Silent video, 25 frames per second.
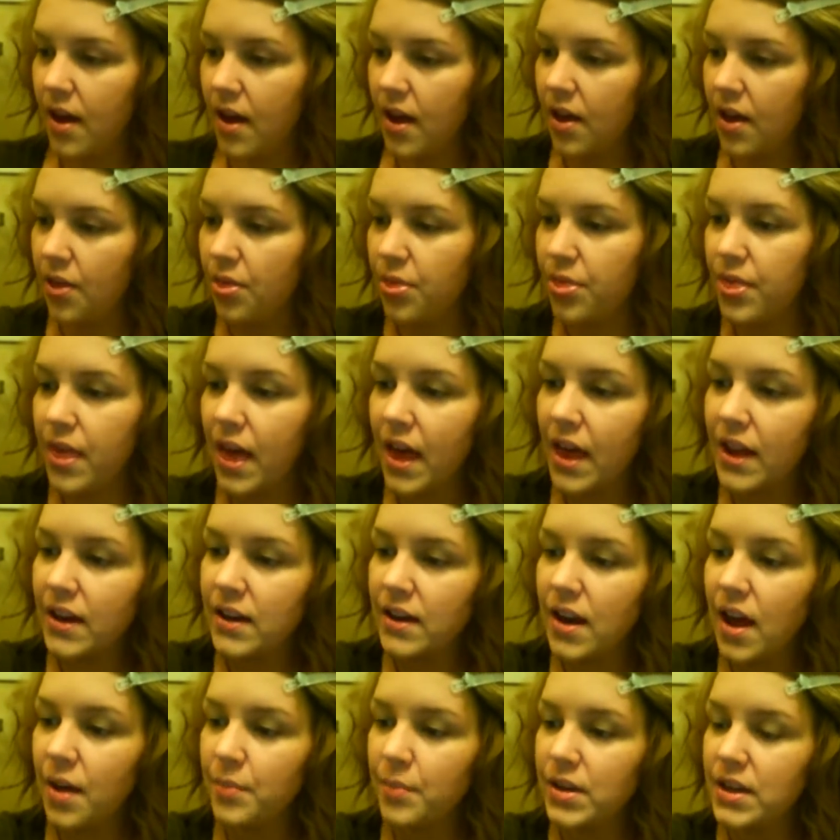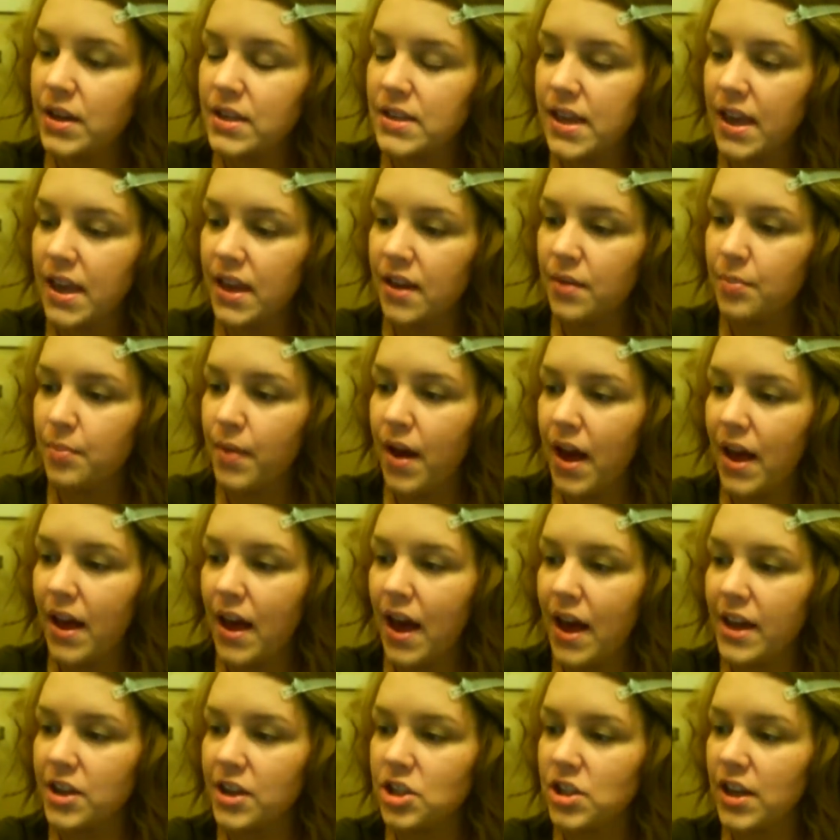And then I'm going to take my
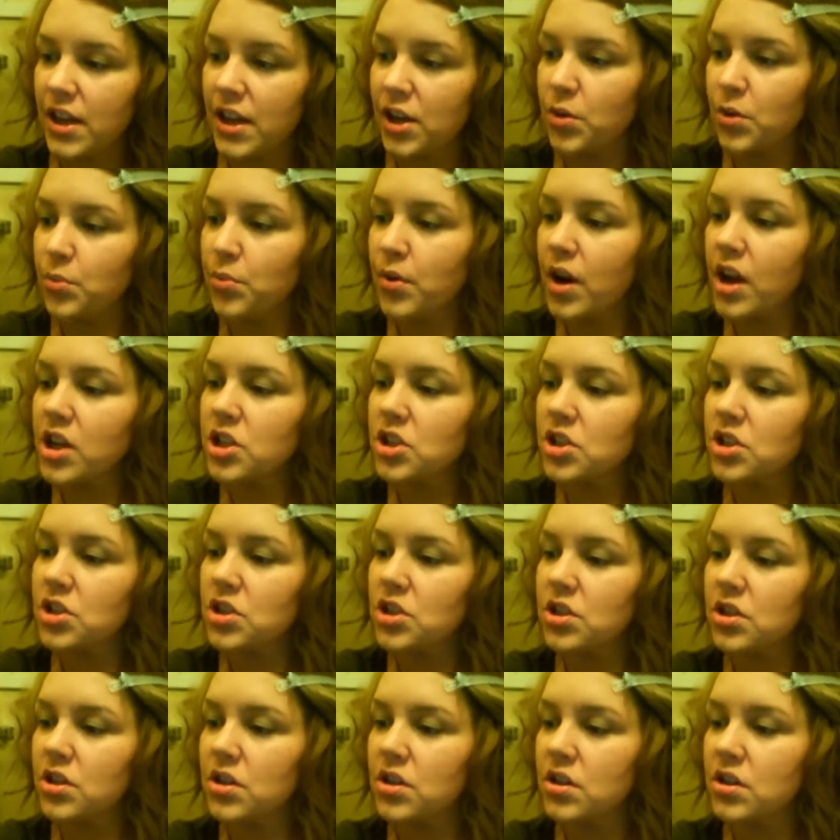eyeshadow brush,